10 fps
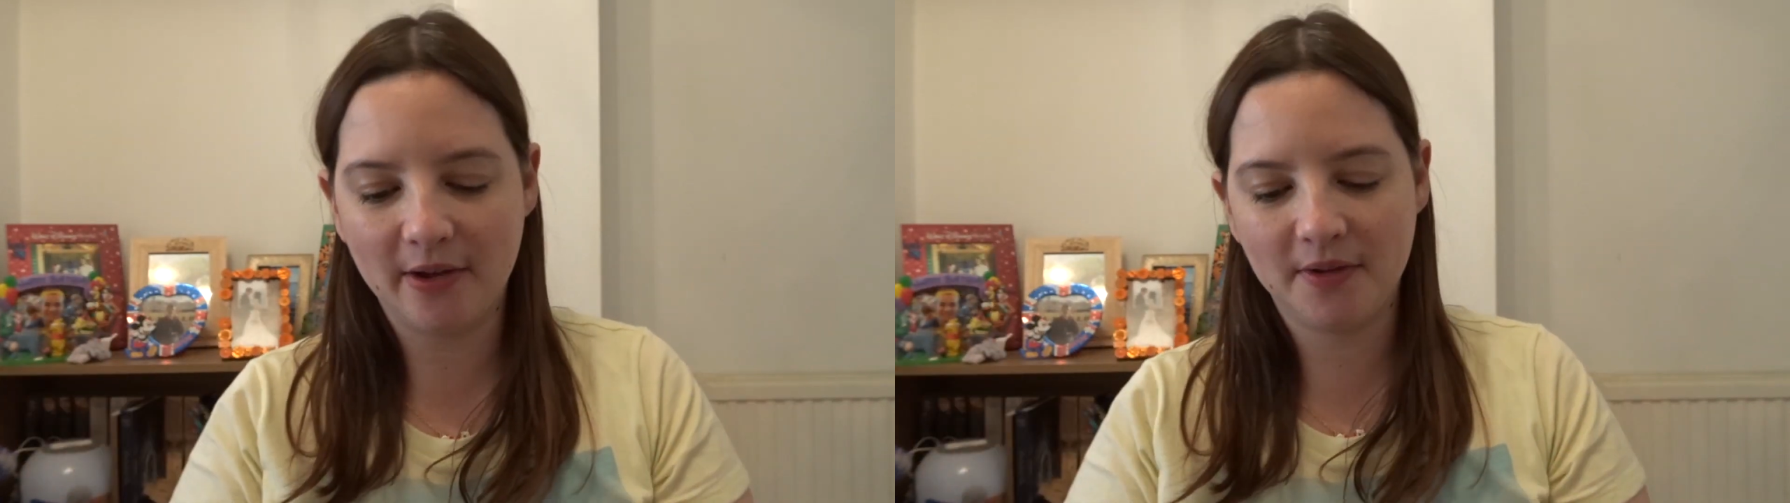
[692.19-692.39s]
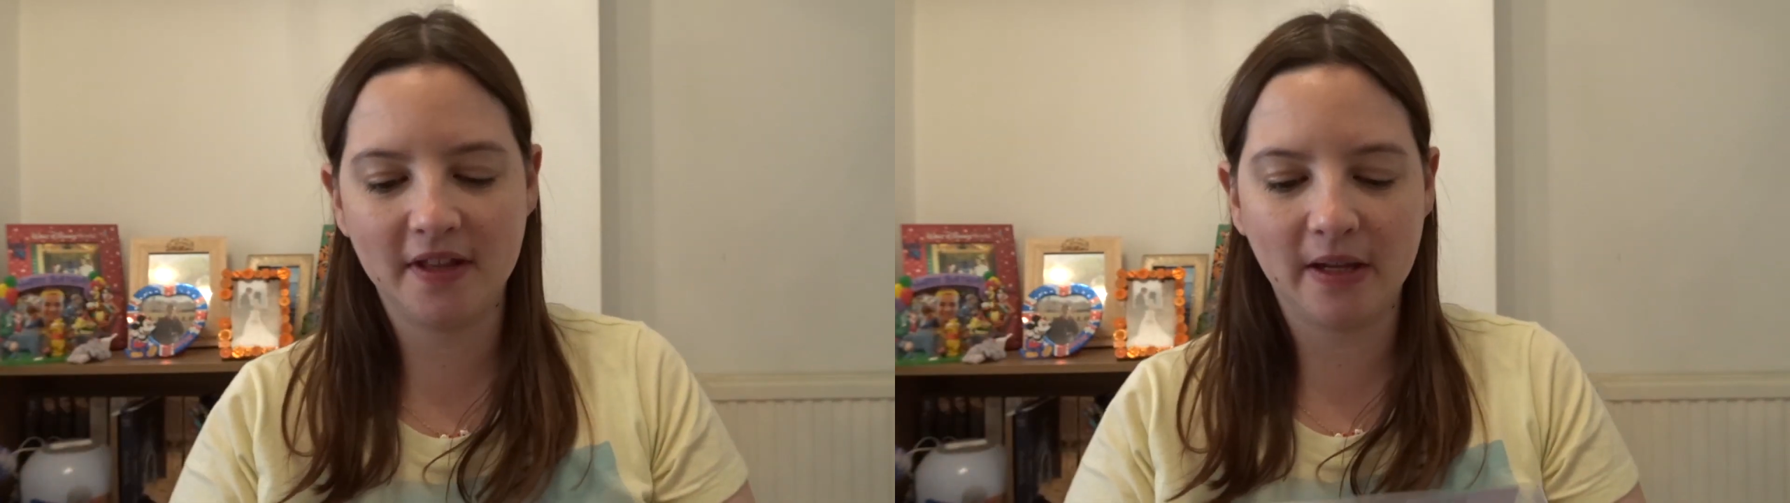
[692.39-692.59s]

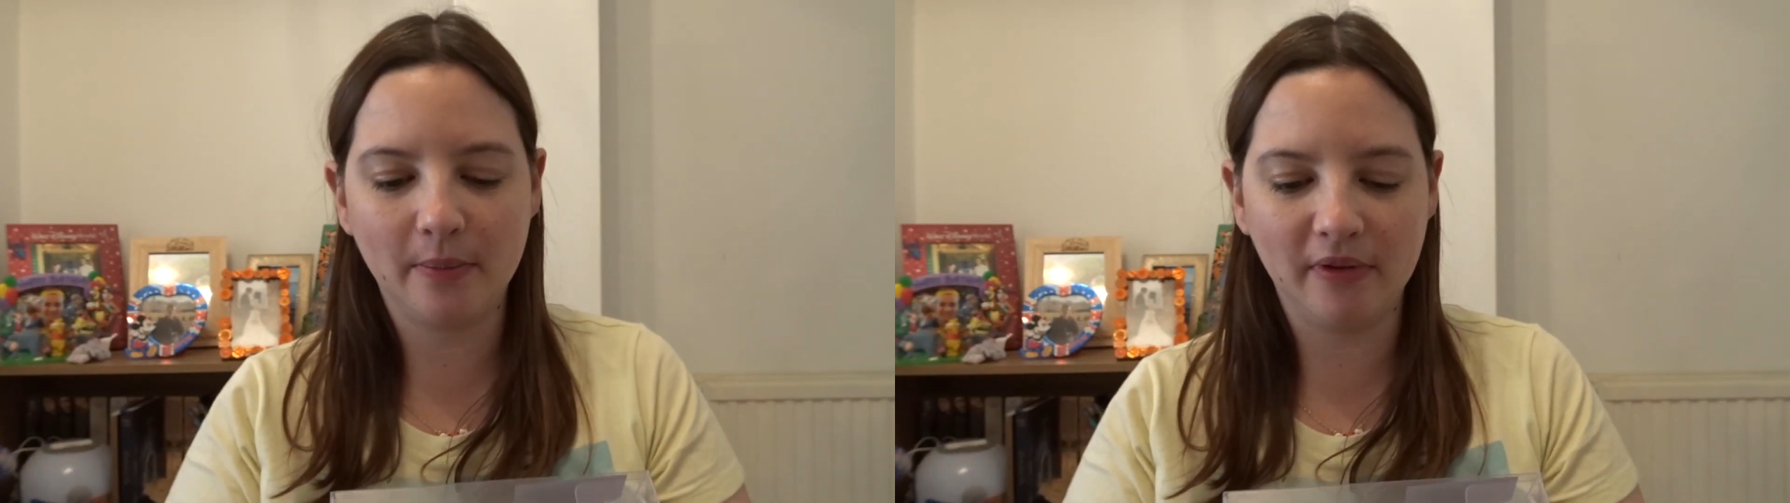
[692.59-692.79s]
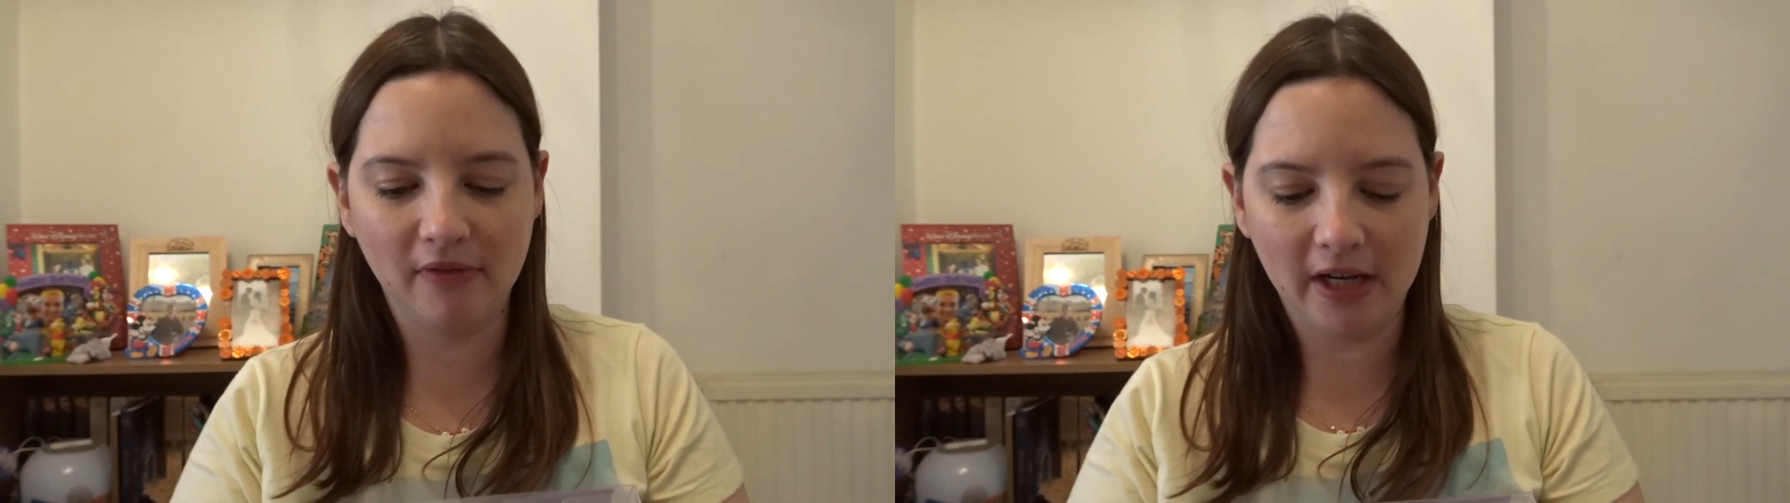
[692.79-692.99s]
I think
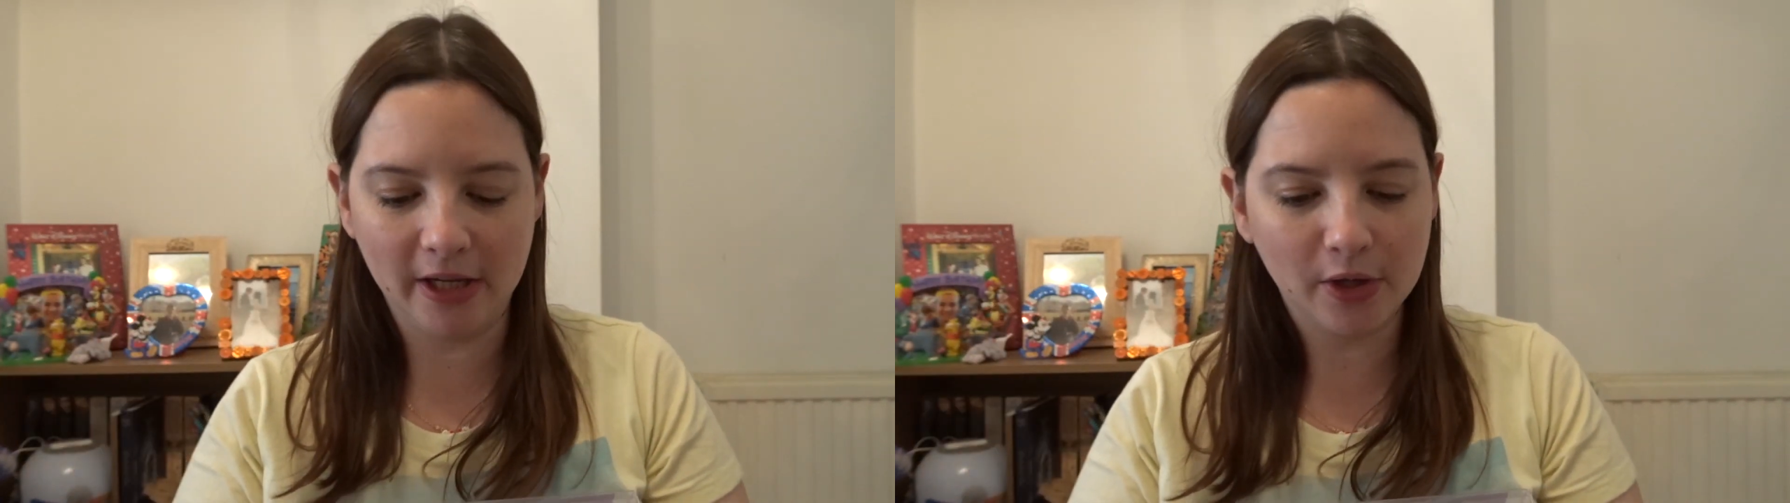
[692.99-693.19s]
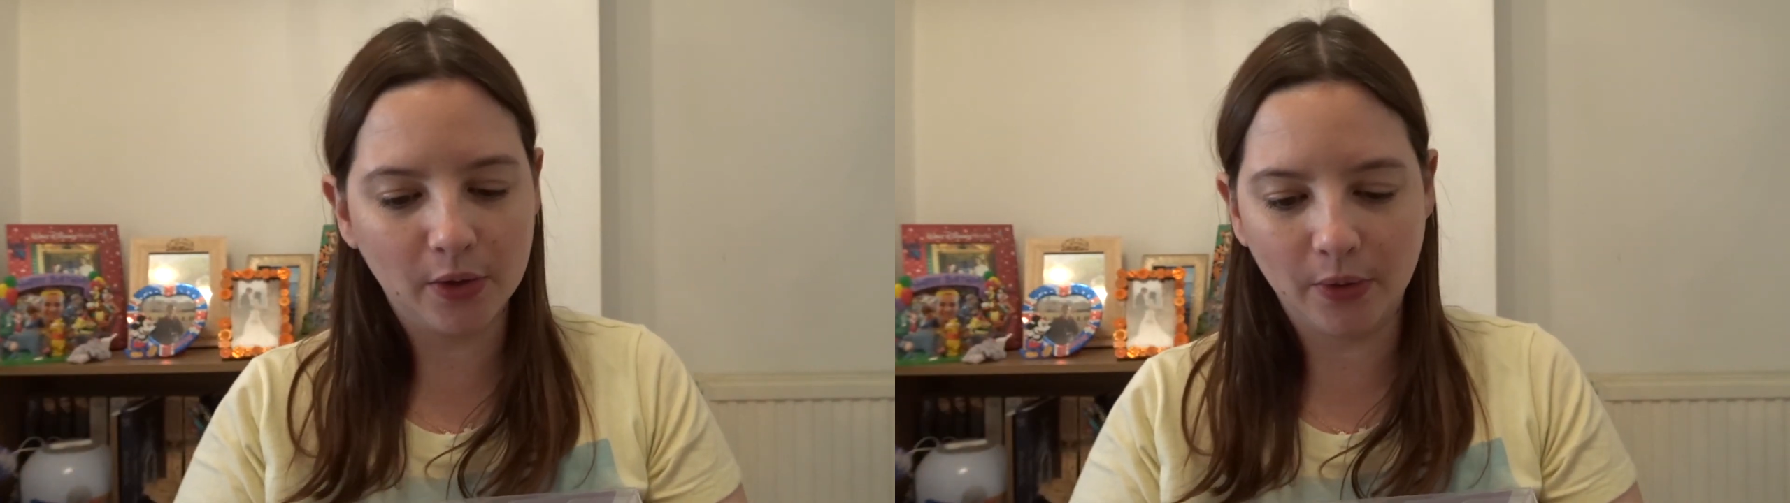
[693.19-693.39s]
it'd be
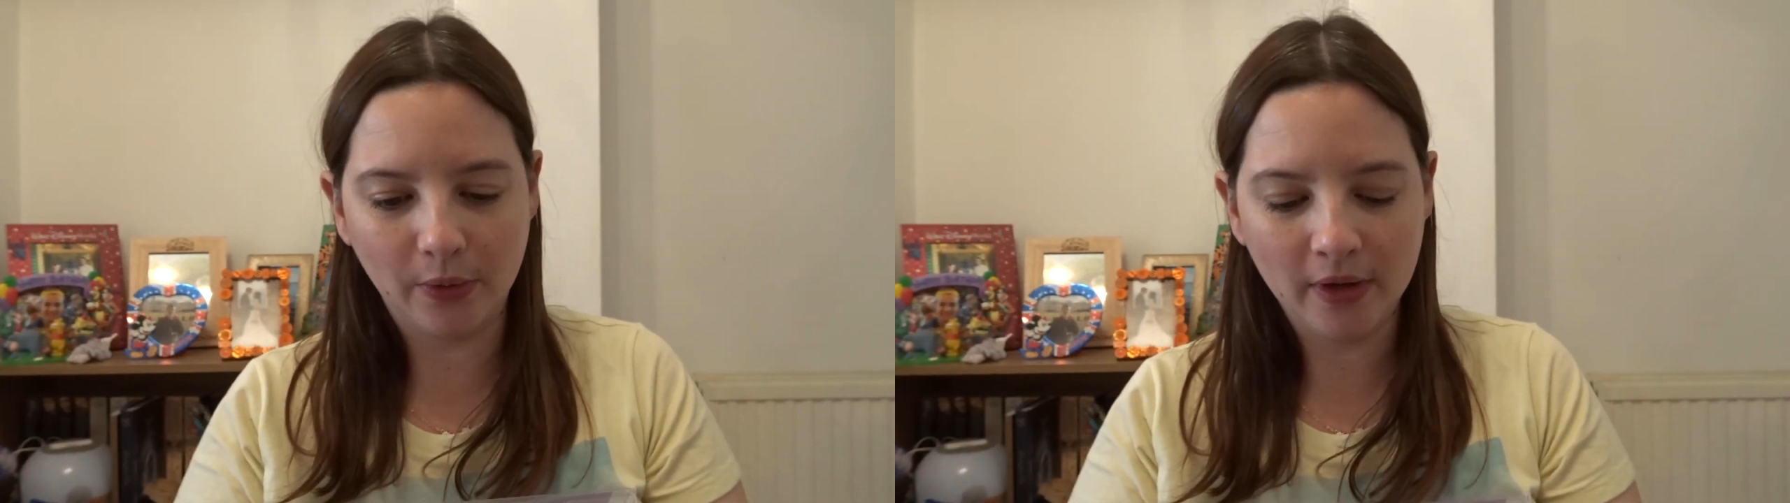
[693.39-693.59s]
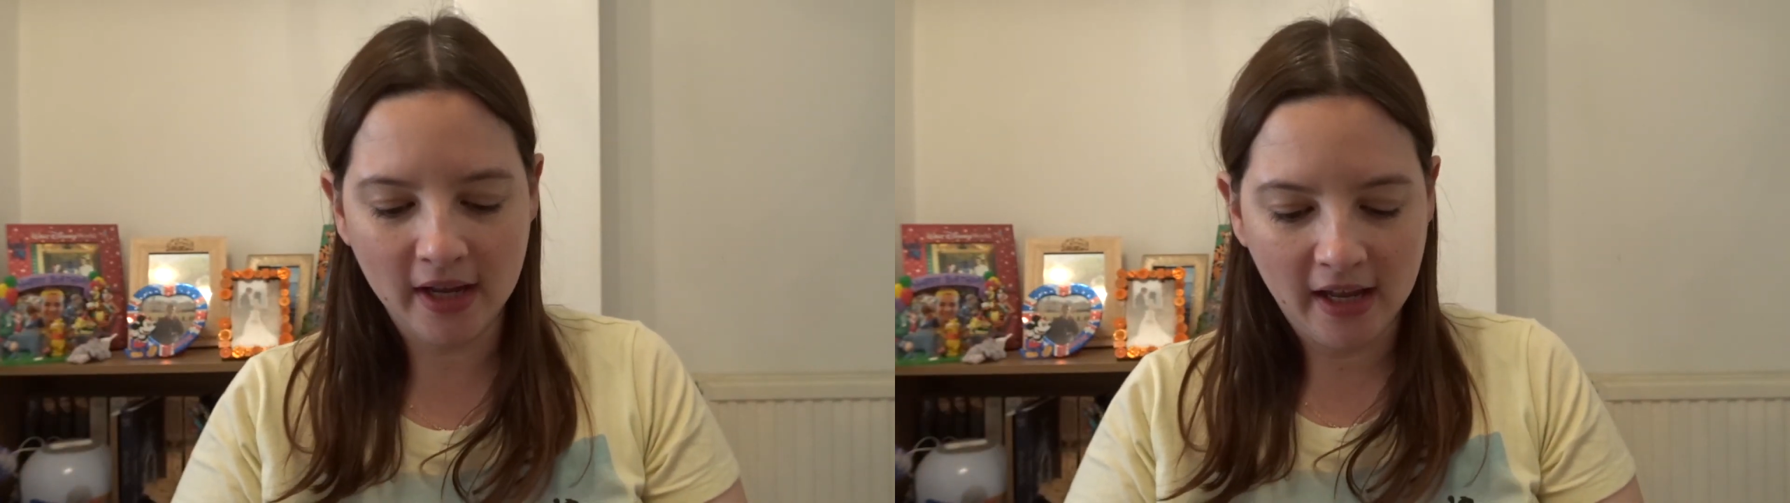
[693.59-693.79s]
really cool.